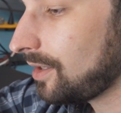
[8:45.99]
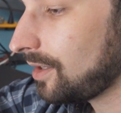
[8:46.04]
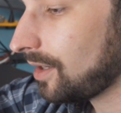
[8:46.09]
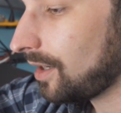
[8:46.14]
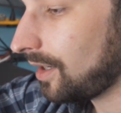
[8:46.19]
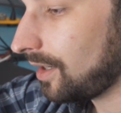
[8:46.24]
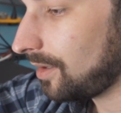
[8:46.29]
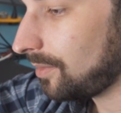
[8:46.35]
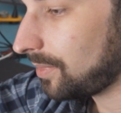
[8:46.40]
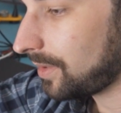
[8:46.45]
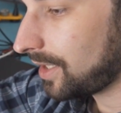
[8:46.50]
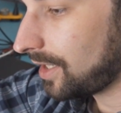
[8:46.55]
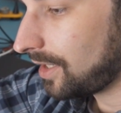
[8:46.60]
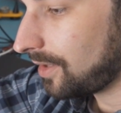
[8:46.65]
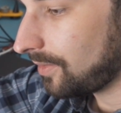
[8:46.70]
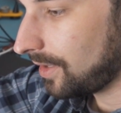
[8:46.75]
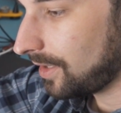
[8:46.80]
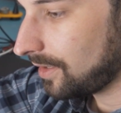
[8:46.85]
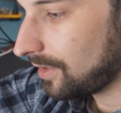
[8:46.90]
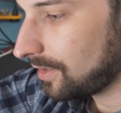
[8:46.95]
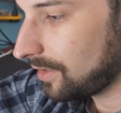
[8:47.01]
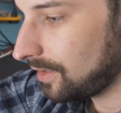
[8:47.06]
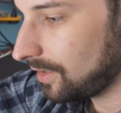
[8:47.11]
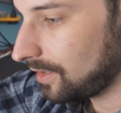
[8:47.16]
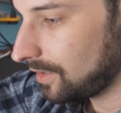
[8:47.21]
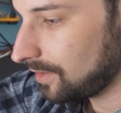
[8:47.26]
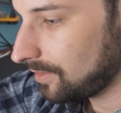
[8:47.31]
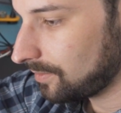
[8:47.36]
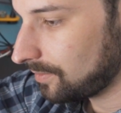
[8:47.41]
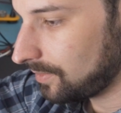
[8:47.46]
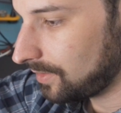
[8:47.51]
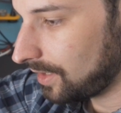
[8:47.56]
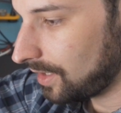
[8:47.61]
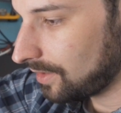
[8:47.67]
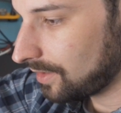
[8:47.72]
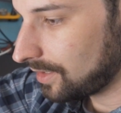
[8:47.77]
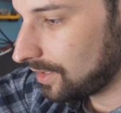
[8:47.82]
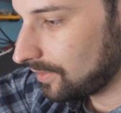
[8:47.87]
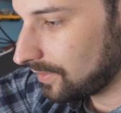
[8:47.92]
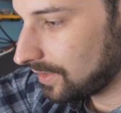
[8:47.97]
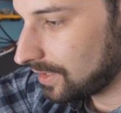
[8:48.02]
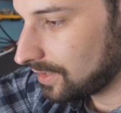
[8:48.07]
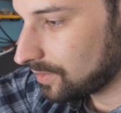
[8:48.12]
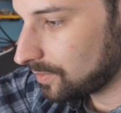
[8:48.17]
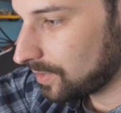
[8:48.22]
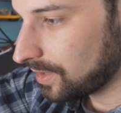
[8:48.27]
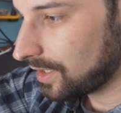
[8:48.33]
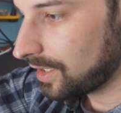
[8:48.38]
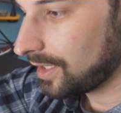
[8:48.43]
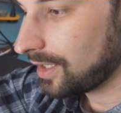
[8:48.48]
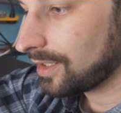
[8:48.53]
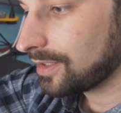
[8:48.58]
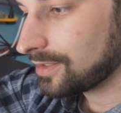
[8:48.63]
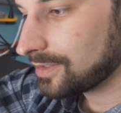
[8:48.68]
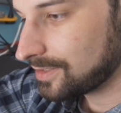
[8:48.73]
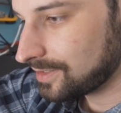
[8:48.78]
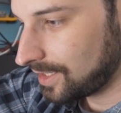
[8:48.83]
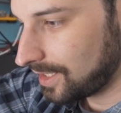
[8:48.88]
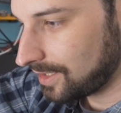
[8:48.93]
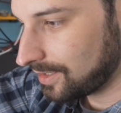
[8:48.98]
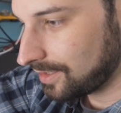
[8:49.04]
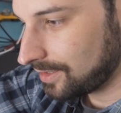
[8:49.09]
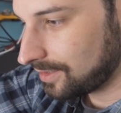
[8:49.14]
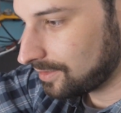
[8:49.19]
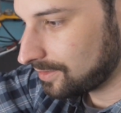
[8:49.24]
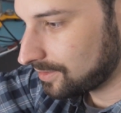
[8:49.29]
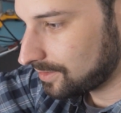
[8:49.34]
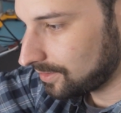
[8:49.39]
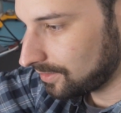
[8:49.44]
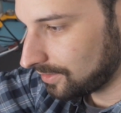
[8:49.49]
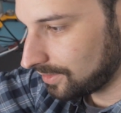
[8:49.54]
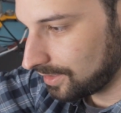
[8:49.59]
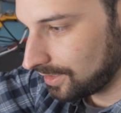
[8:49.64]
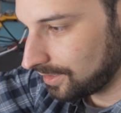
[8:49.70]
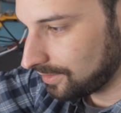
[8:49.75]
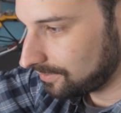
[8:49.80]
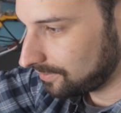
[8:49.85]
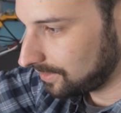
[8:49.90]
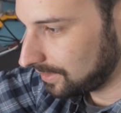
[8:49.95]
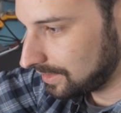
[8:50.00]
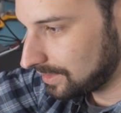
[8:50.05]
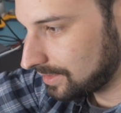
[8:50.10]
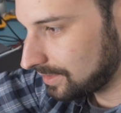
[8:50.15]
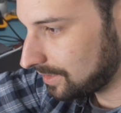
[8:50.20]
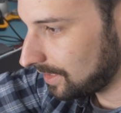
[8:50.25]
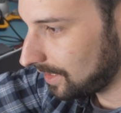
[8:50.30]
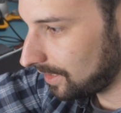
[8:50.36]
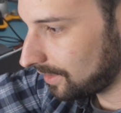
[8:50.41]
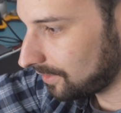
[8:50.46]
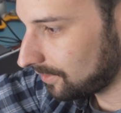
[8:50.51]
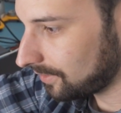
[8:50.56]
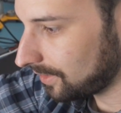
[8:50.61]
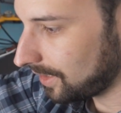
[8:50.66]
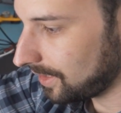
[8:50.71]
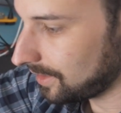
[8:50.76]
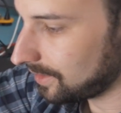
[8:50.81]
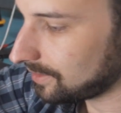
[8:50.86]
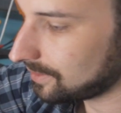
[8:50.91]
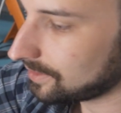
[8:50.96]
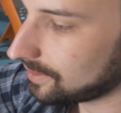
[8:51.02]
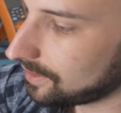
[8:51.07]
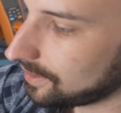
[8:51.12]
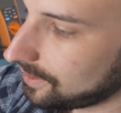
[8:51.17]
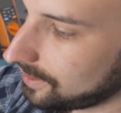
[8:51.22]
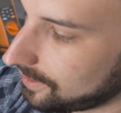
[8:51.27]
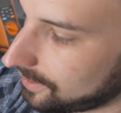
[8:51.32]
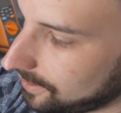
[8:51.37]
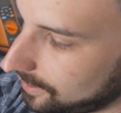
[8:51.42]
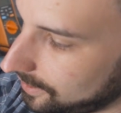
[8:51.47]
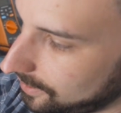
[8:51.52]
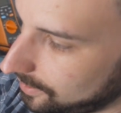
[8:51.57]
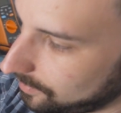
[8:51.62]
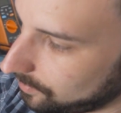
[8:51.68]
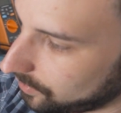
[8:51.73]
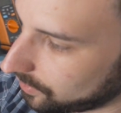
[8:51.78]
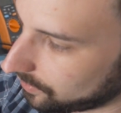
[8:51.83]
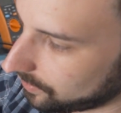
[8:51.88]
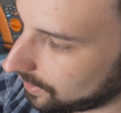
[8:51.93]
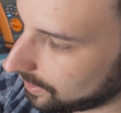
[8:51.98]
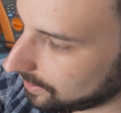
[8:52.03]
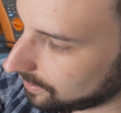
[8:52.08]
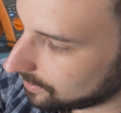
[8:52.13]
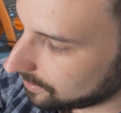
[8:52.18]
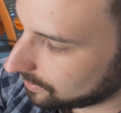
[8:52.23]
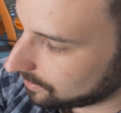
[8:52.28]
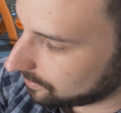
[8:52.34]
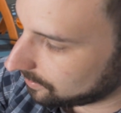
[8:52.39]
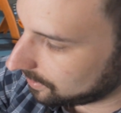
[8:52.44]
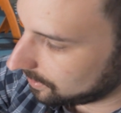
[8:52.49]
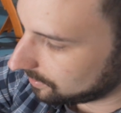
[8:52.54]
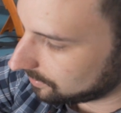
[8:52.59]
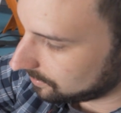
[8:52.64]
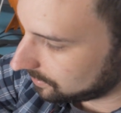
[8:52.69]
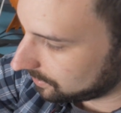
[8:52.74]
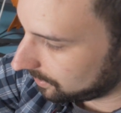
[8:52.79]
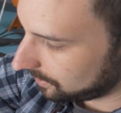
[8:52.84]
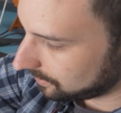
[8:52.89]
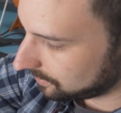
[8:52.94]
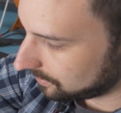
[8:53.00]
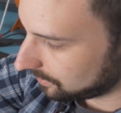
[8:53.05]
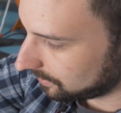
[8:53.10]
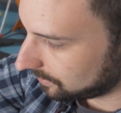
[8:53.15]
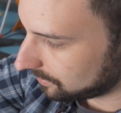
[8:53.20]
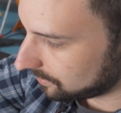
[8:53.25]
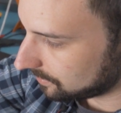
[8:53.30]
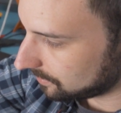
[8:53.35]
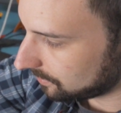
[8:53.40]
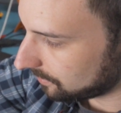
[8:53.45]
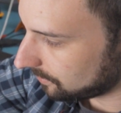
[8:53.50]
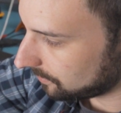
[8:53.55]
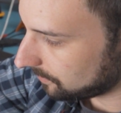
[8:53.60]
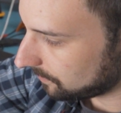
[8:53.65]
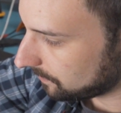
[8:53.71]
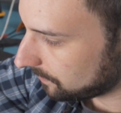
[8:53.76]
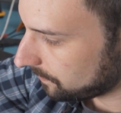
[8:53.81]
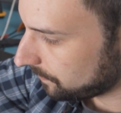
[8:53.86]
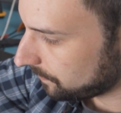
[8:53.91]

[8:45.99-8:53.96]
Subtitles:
But anyway, now that everything's working, sanded so that it fits together right, we're ready to go ahead and test it. So